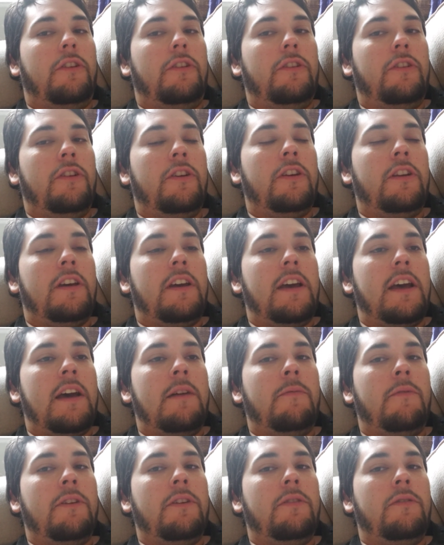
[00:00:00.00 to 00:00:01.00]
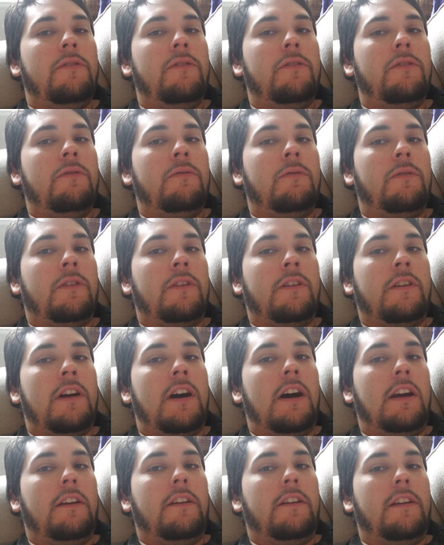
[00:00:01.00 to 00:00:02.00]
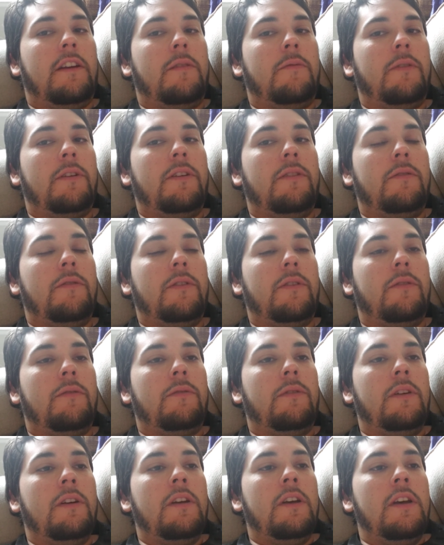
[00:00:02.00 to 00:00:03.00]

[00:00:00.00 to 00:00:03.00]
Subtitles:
good at what you do or not good at what you do.